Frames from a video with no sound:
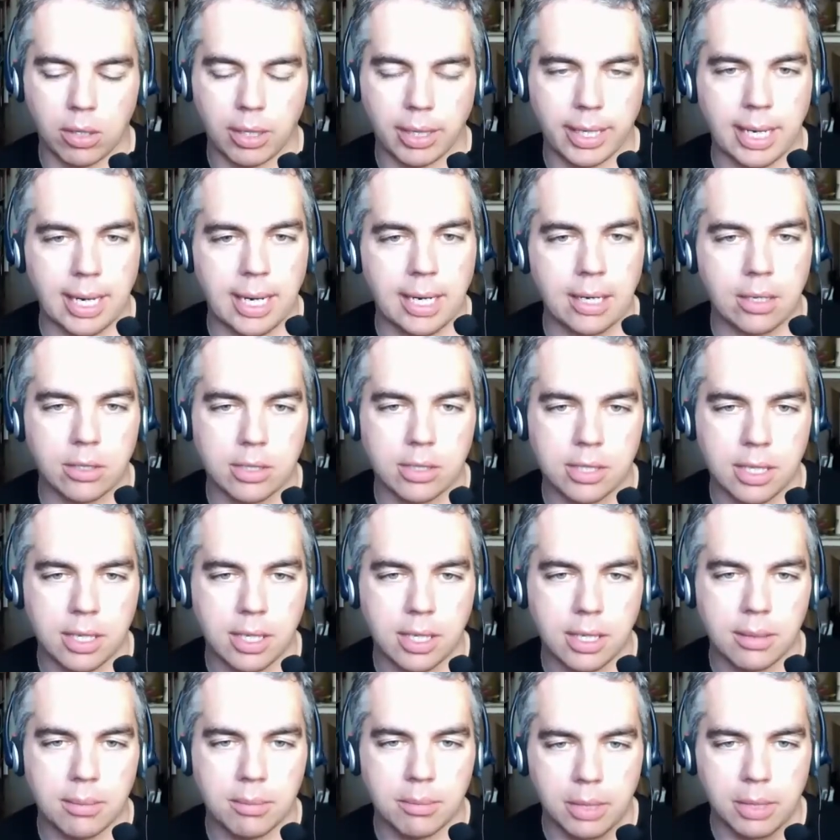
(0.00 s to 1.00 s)
like
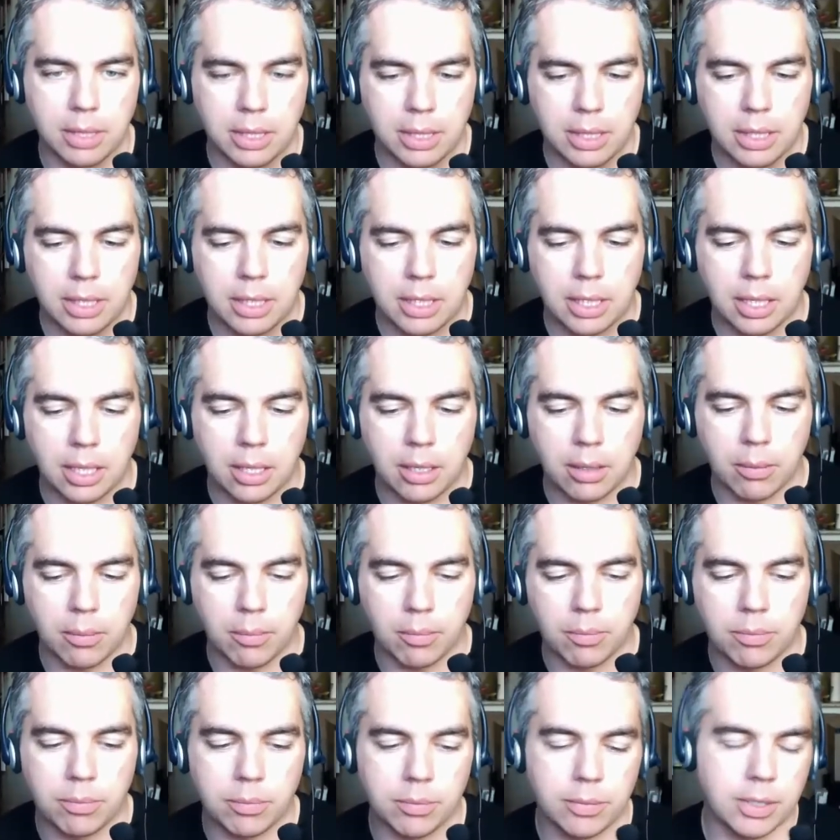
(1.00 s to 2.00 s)
airtime,
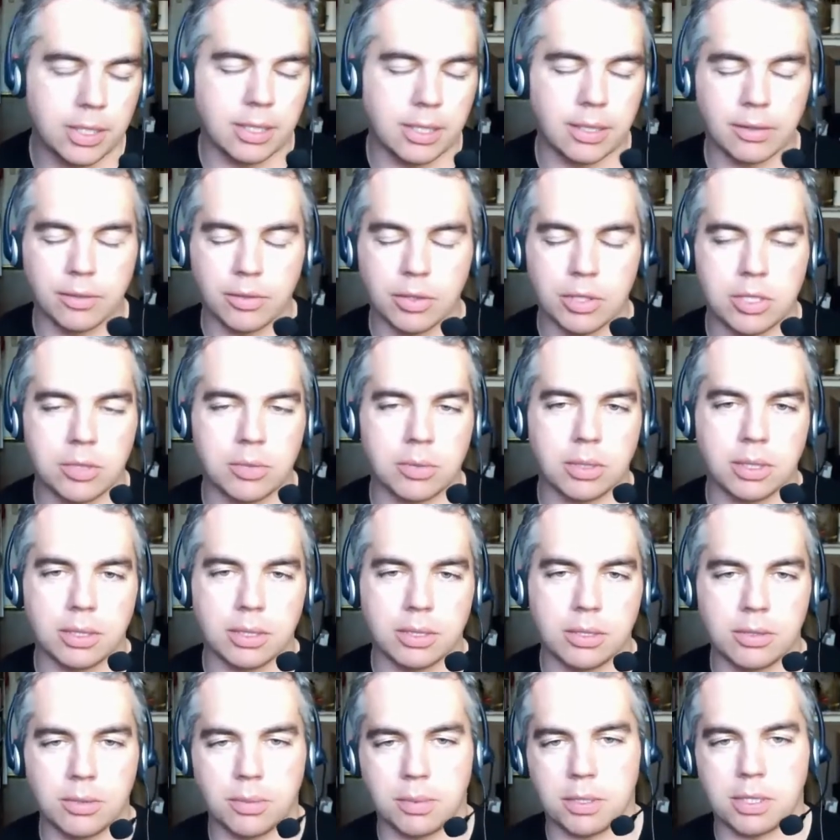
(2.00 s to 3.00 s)
neither of which were
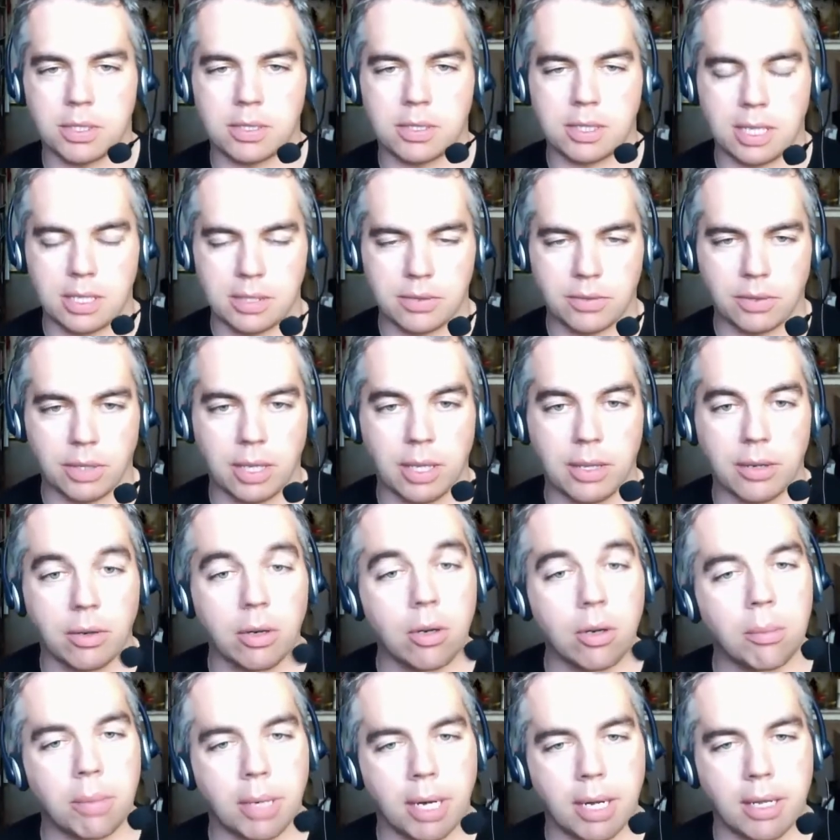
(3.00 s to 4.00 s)
super successful on their
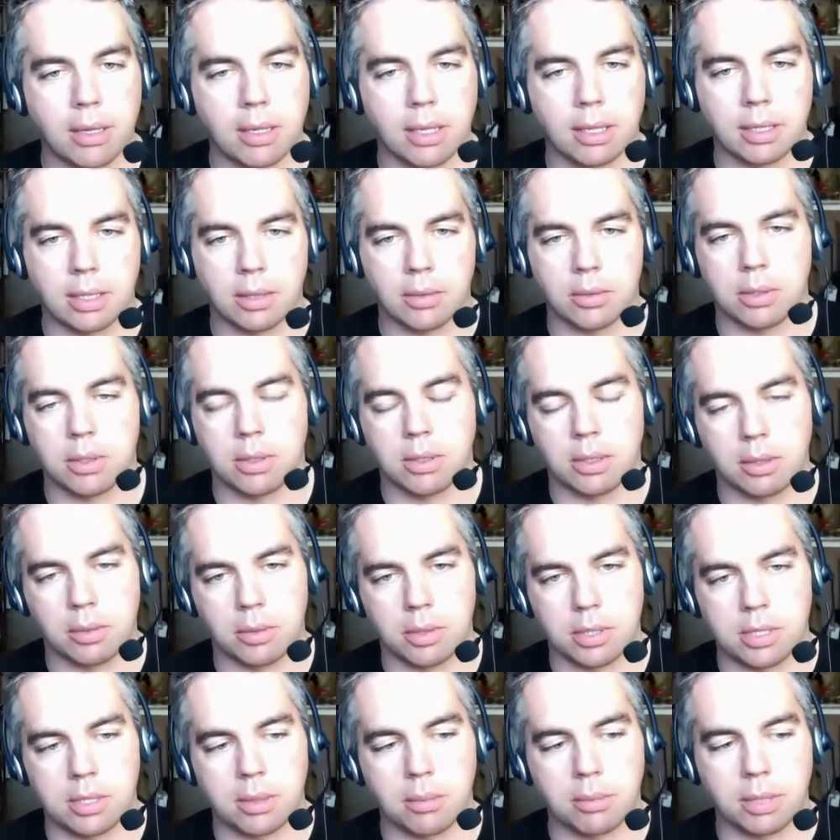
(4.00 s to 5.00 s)
own, but I thought that there
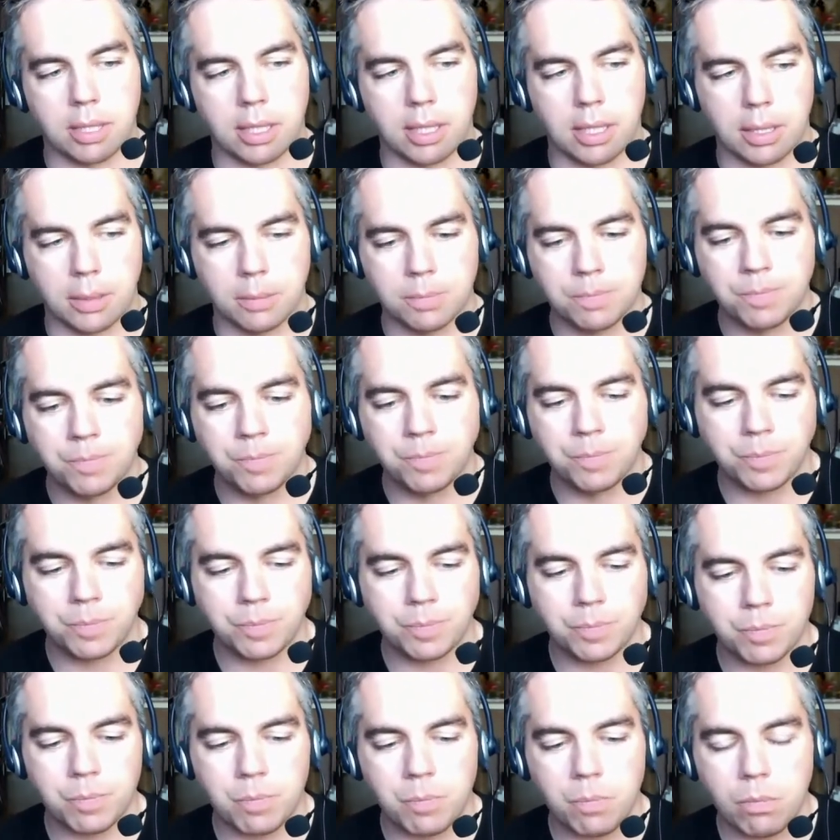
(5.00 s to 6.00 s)
was something
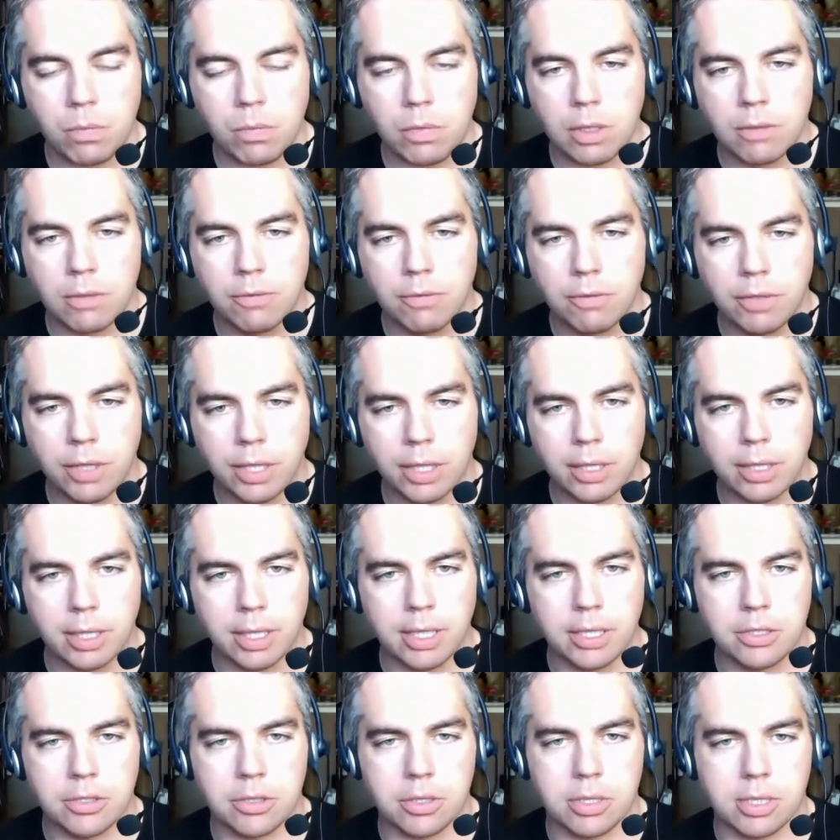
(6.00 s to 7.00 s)
very
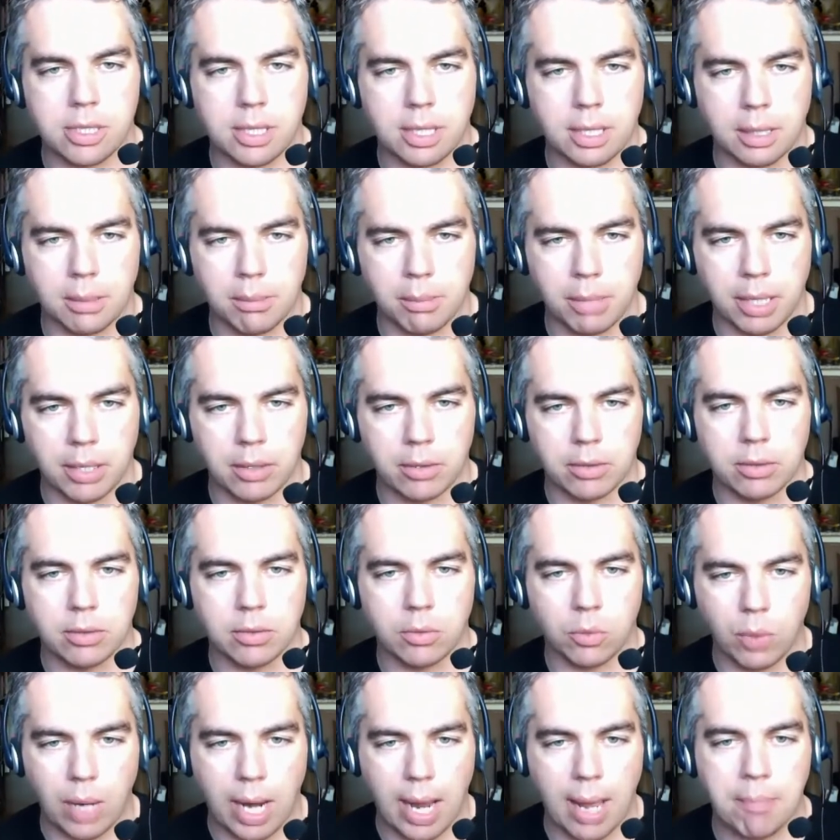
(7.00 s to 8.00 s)
interesting about
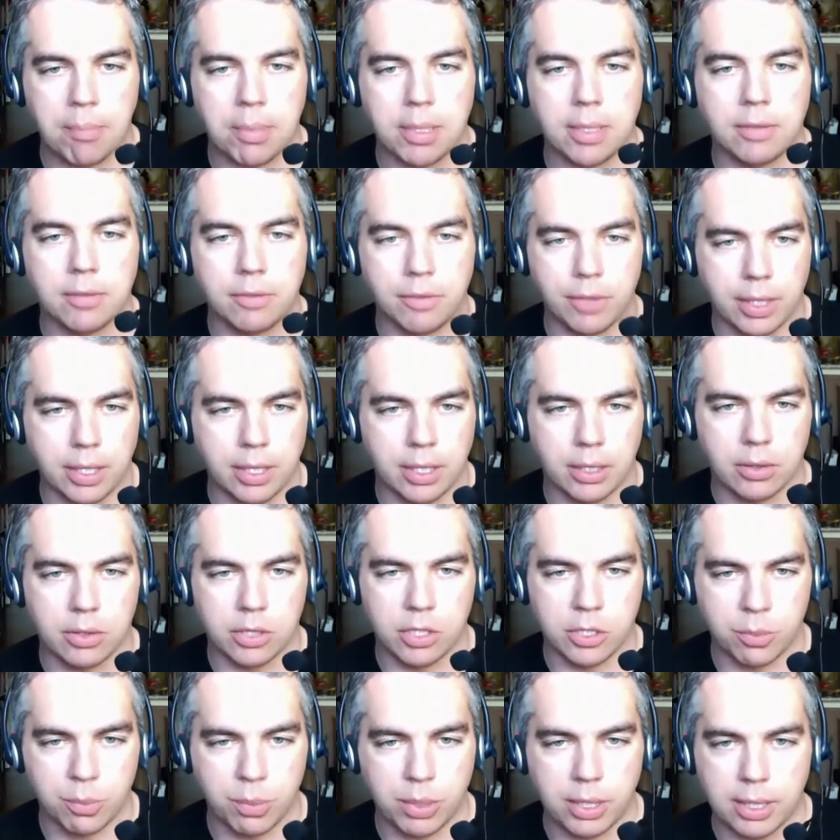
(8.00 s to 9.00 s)
rapid video
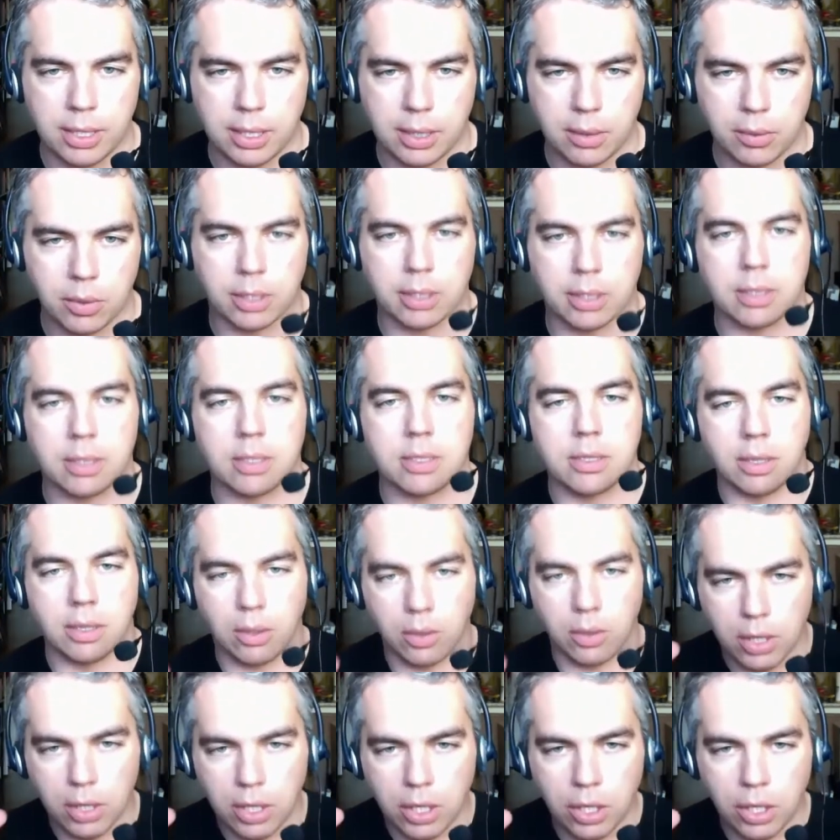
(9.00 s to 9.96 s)
speed networking. So